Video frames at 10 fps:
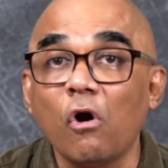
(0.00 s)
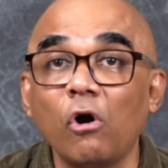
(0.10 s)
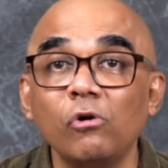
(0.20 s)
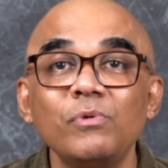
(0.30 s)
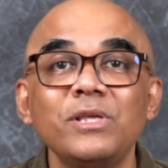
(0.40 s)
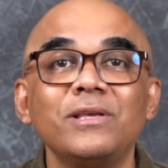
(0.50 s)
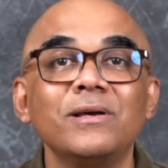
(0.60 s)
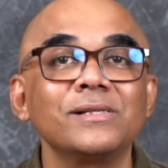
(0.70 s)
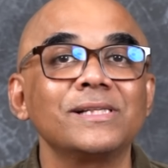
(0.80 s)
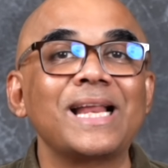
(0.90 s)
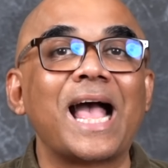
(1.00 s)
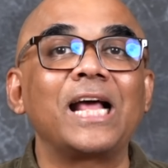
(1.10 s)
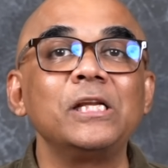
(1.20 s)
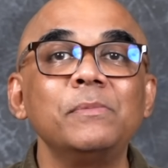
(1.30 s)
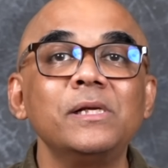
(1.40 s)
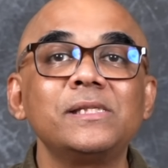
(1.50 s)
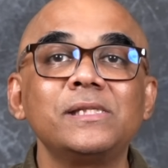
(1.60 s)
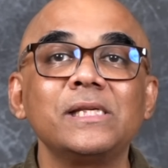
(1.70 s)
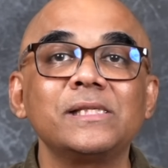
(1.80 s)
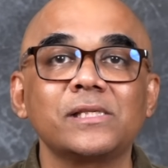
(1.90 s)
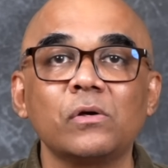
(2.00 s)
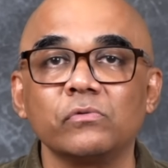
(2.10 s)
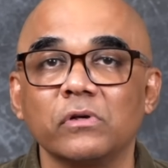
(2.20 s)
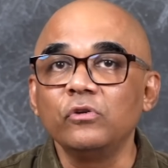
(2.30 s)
All we hear is an animalistic sound.